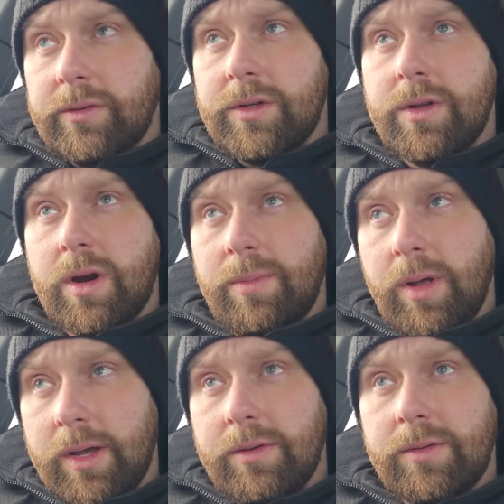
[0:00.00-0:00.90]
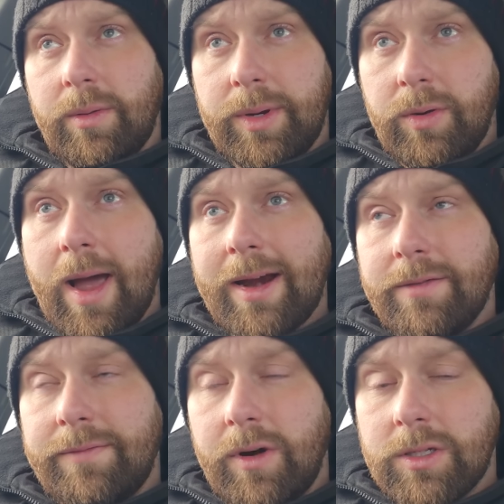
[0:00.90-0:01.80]
So they're going to plug into it. There'll be no active
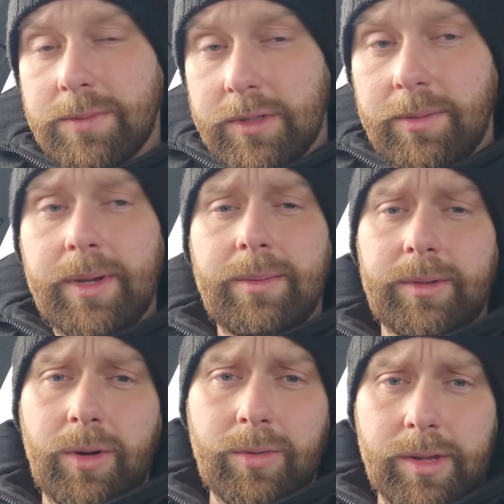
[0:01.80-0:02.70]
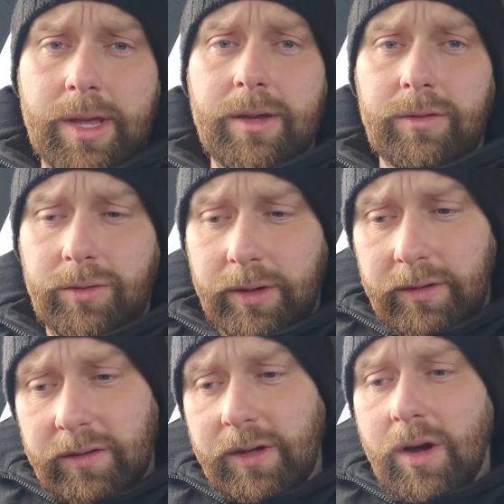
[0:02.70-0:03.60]
faults, but they'll be able to go into the history and
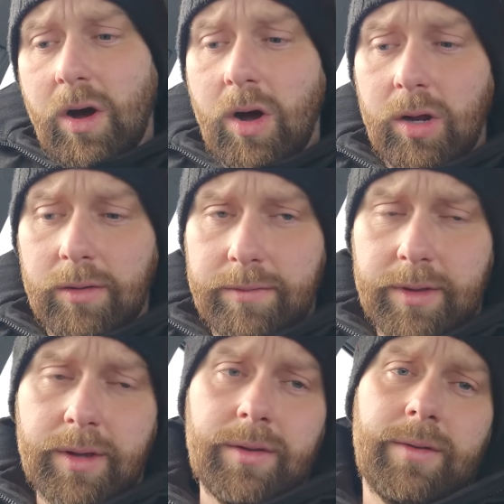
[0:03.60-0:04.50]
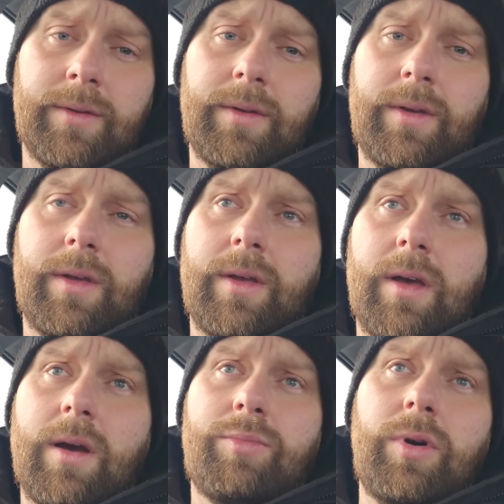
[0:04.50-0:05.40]
see all of the
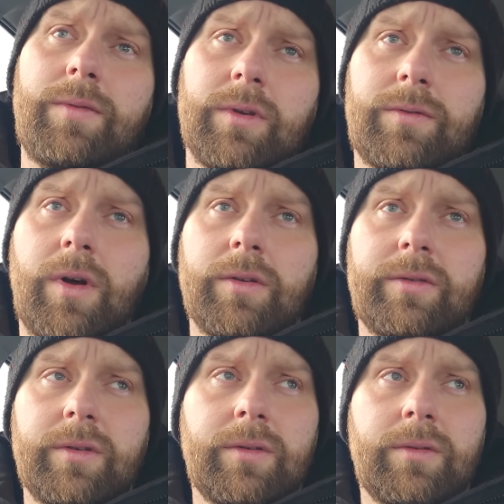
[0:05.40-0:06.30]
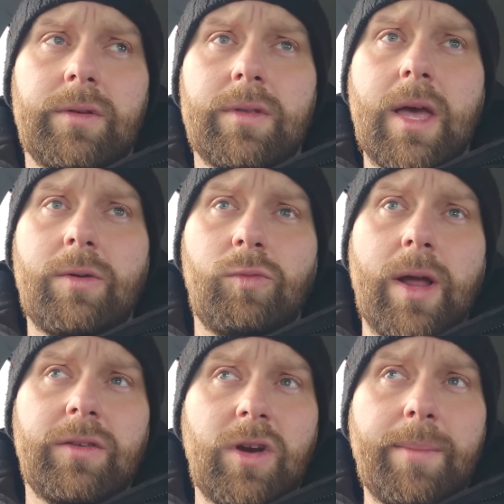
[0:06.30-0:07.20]
previous faults. And that
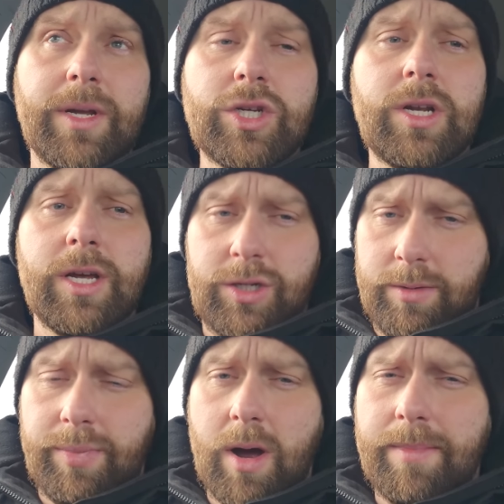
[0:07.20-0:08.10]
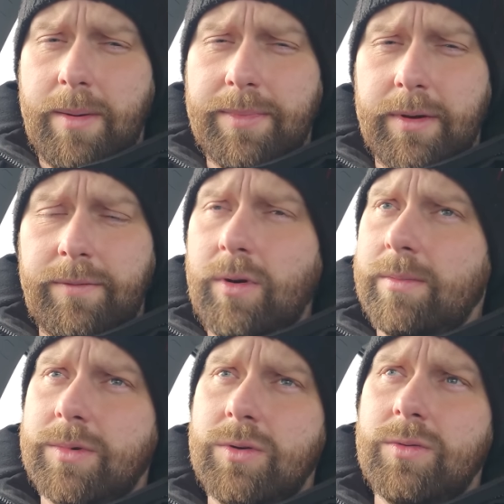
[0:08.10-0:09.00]
red stop engine light should pop up there for
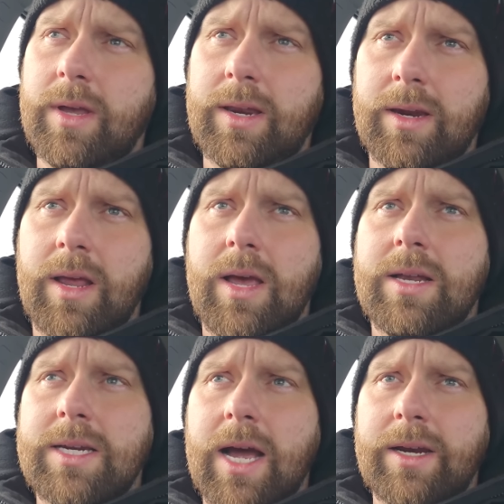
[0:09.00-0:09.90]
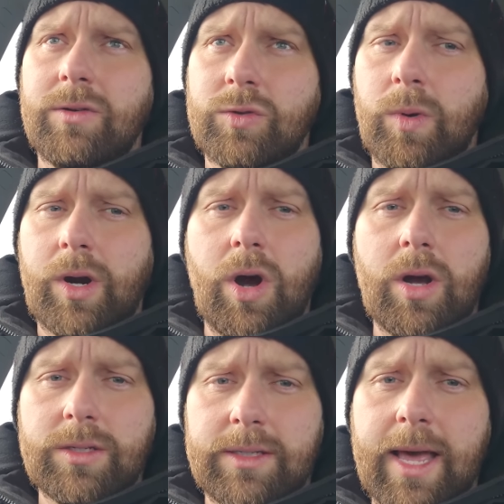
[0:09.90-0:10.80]
them too, and they can diagnose what
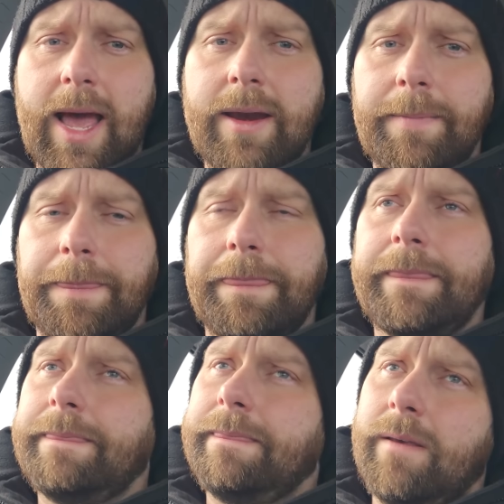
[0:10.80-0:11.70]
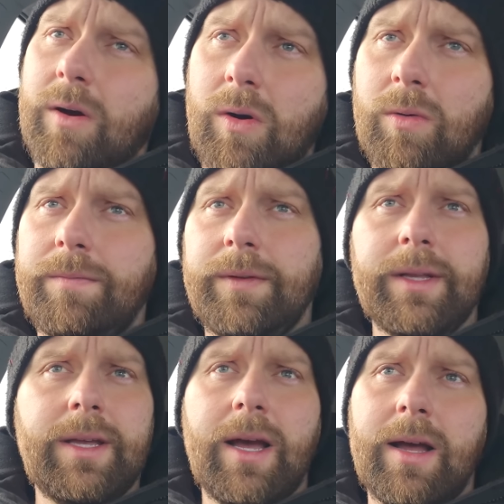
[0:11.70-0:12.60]
caused that. And
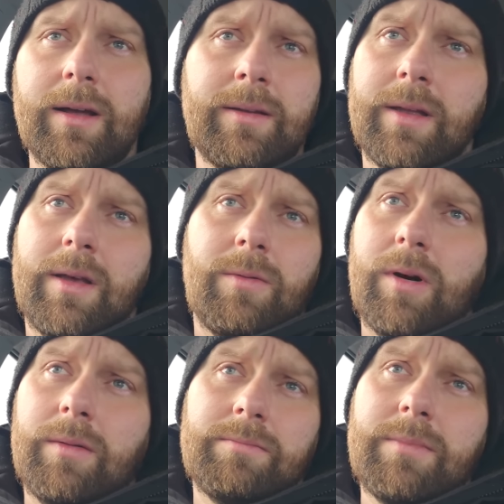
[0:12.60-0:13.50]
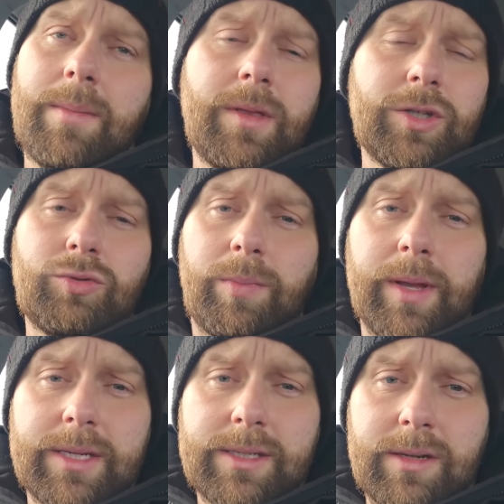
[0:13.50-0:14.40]
hopefully, well, maybe they'll just
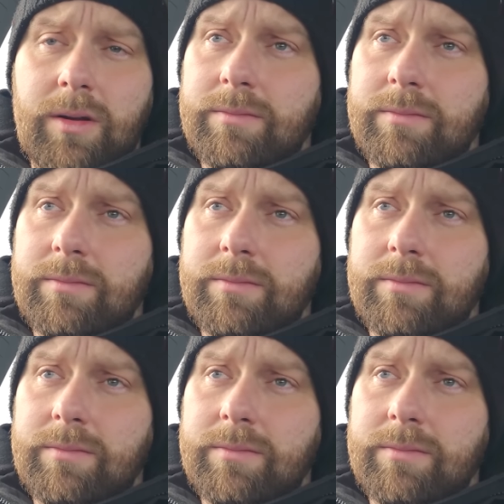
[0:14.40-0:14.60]
replace